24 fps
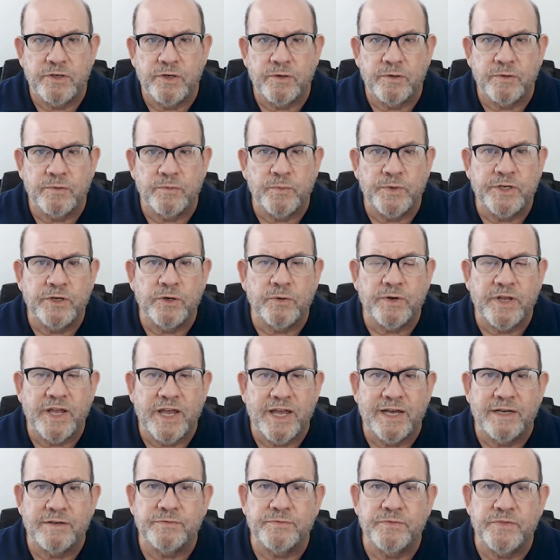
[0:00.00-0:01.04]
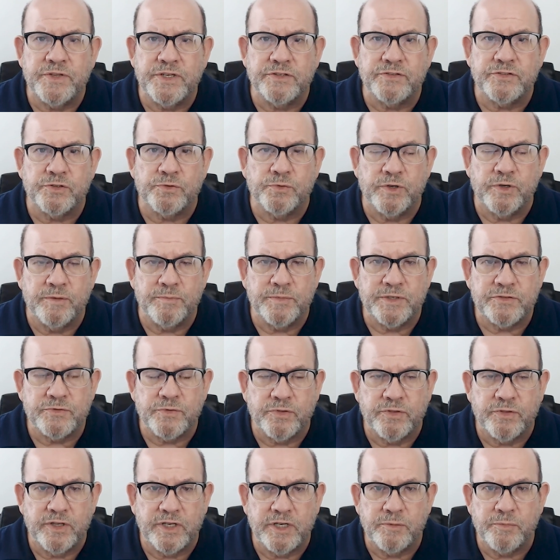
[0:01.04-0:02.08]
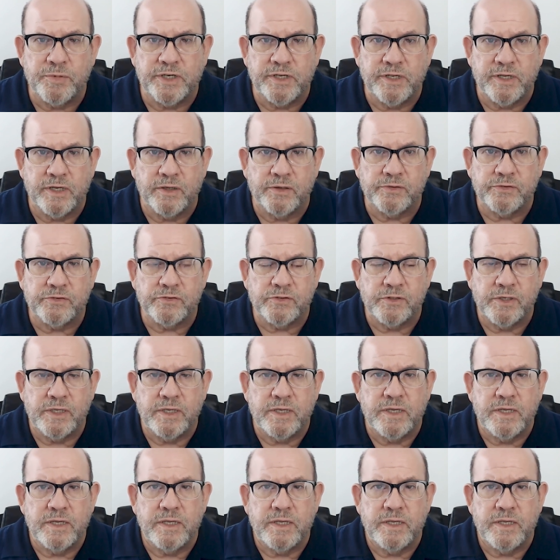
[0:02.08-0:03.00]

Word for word: You don't, we don't have these agreements with anybody else.